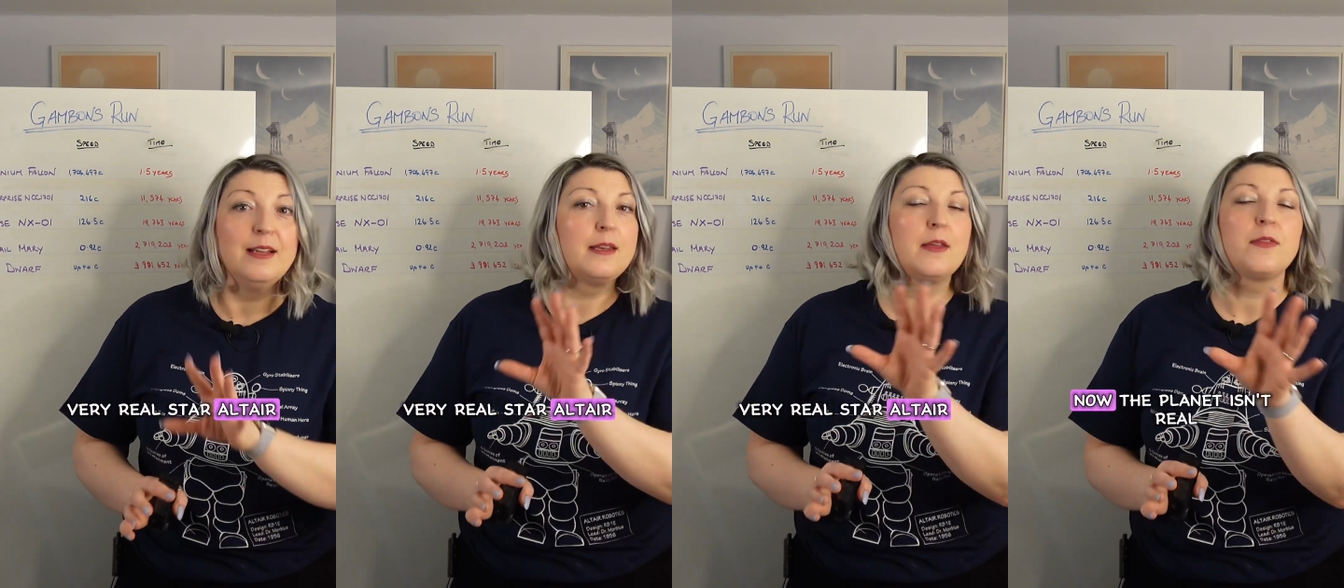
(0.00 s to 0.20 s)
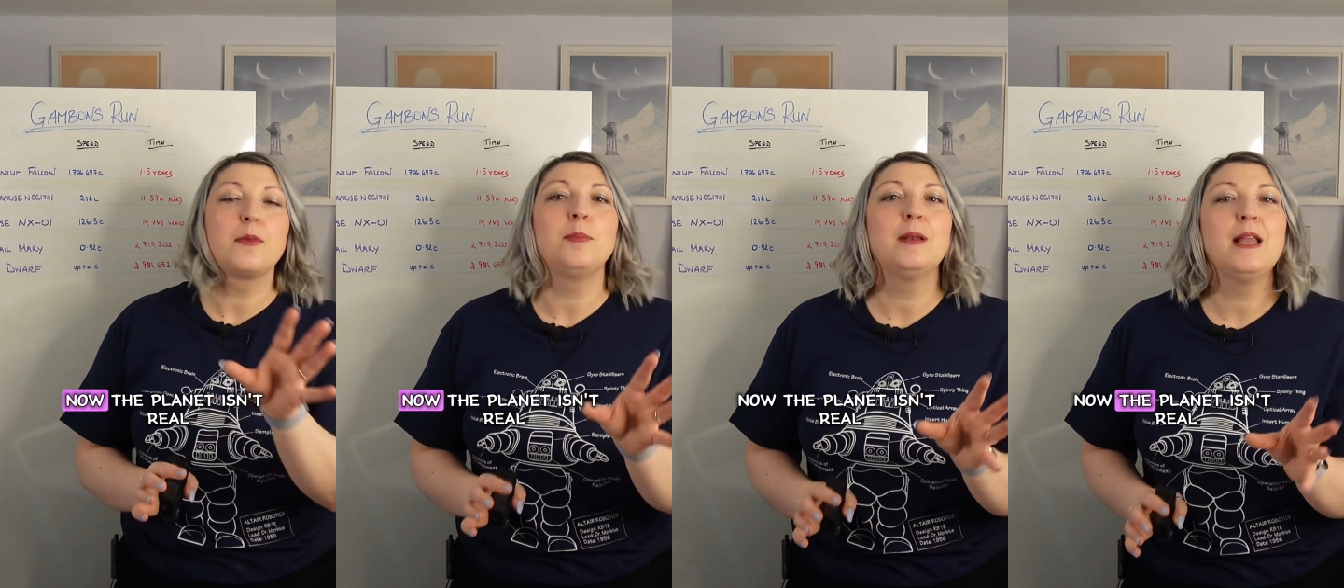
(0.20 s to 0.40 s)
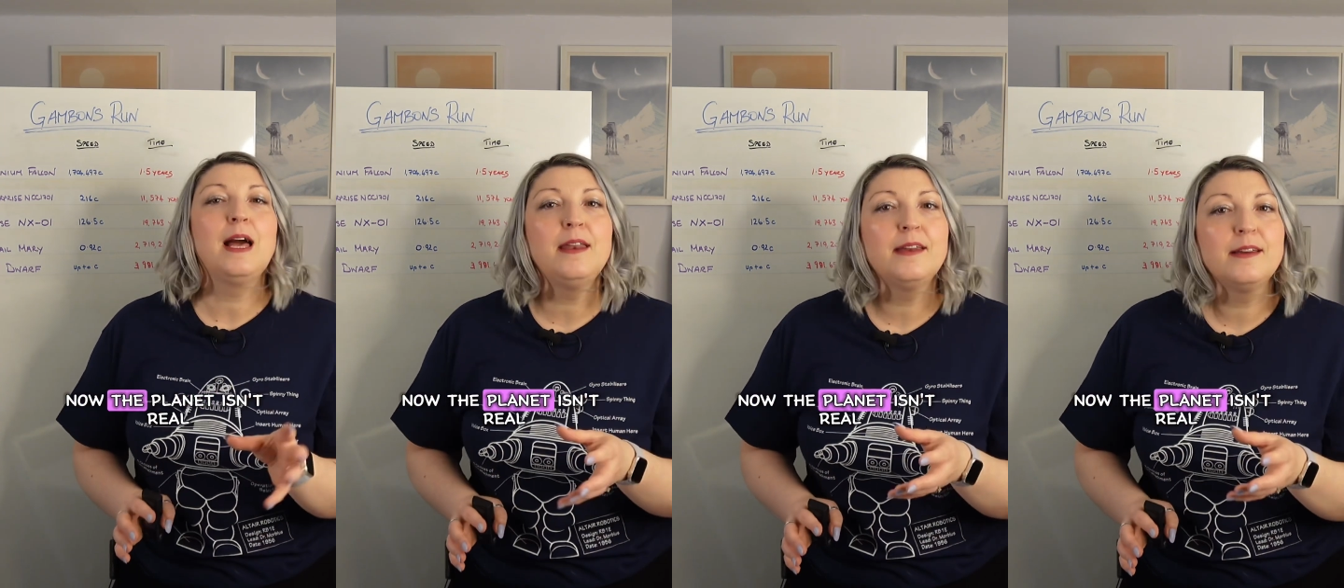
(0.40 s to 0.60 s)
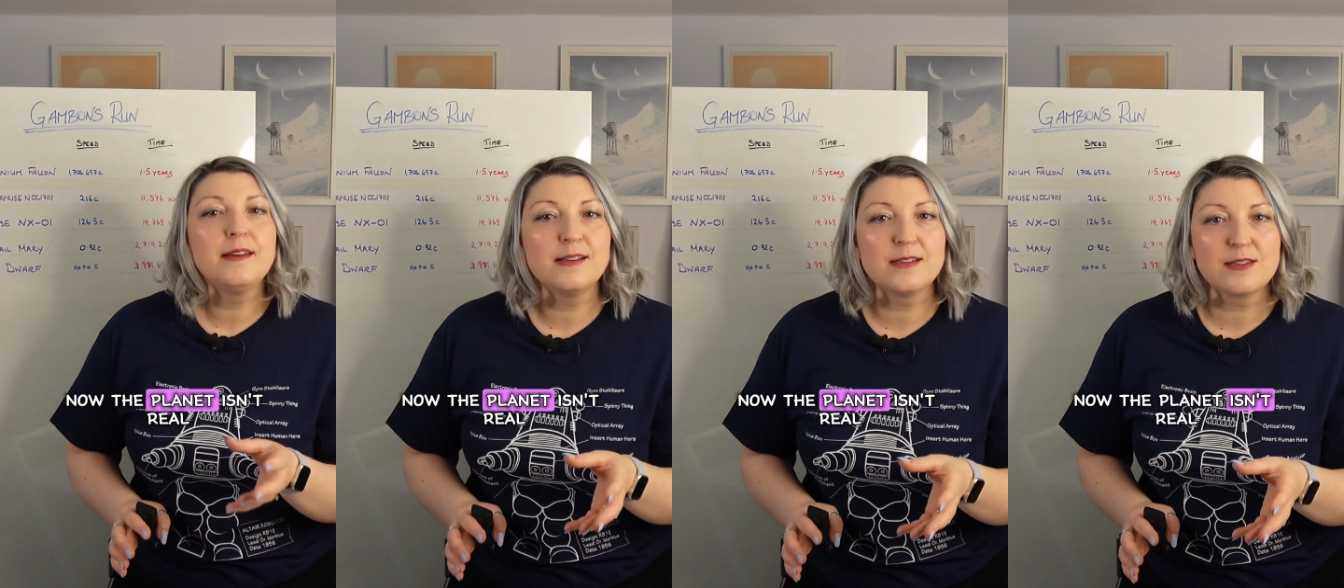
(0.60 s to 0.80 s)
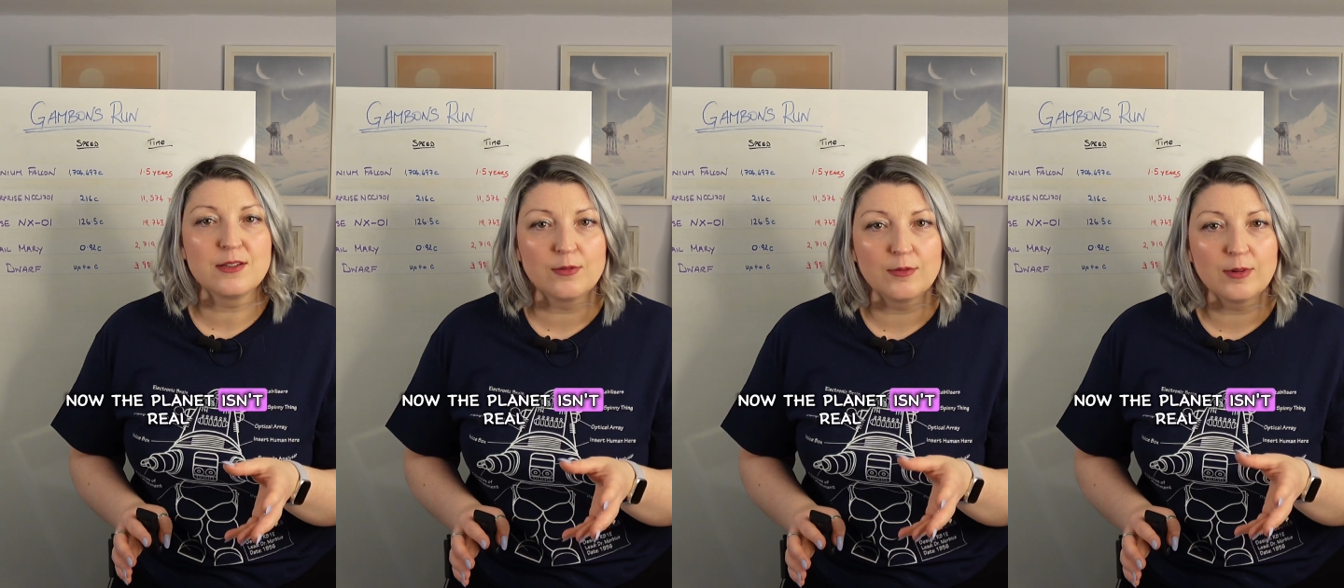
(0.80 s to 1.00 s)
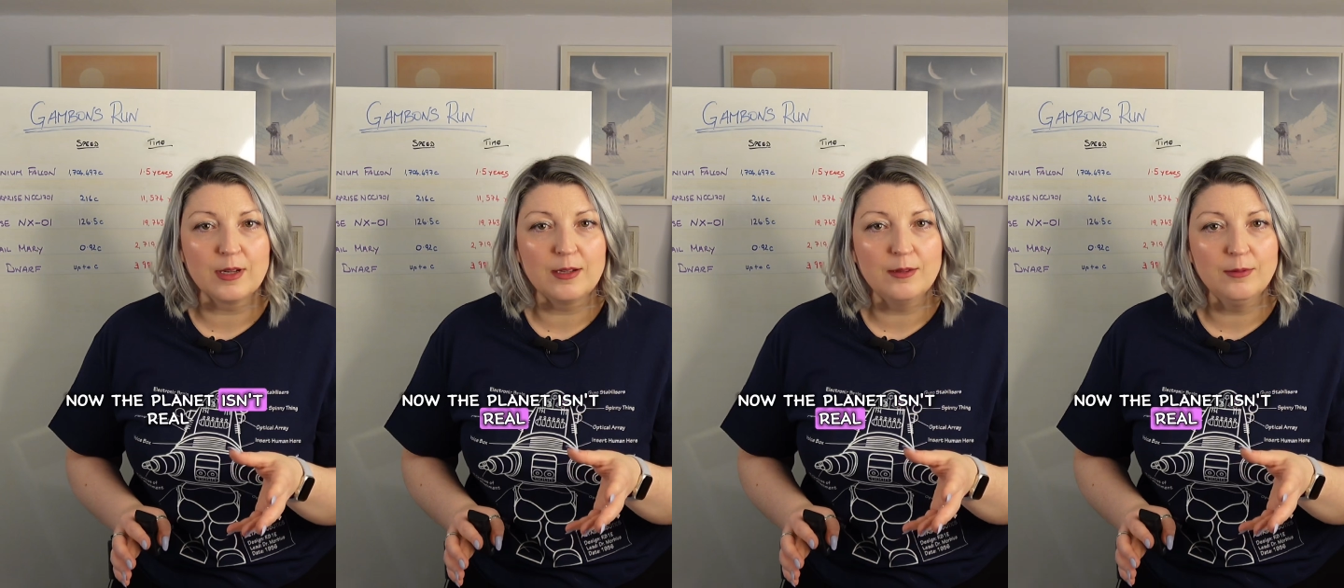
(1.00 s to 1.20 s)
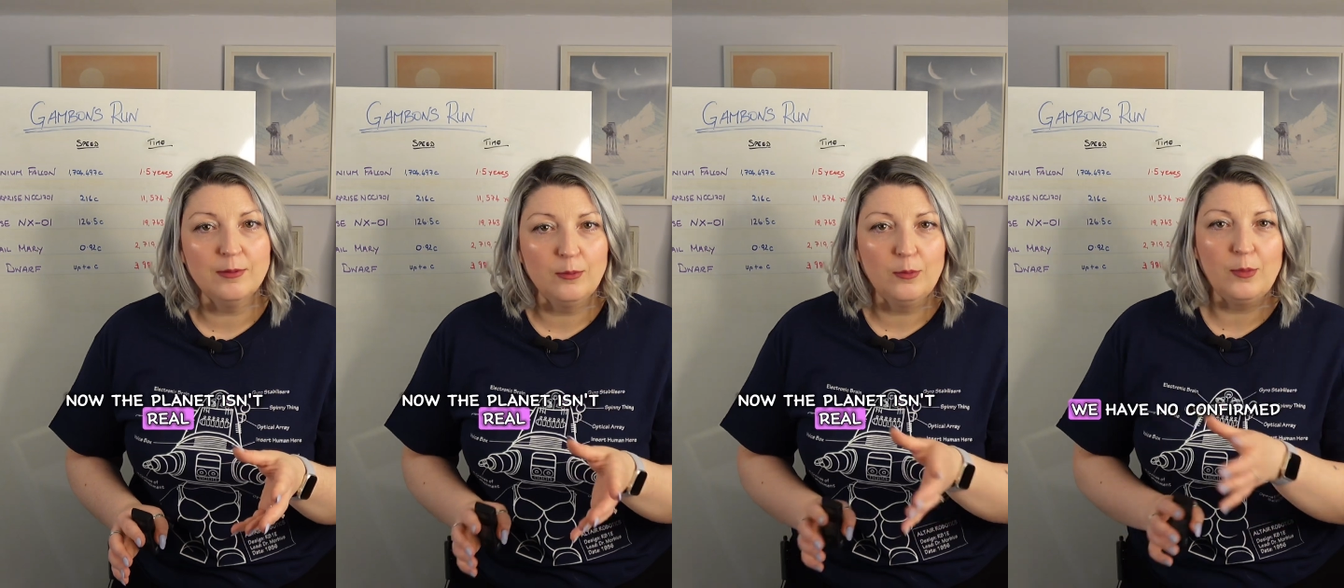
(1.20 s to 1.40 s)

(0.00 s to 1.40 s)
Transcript: Now, the planet isn't real.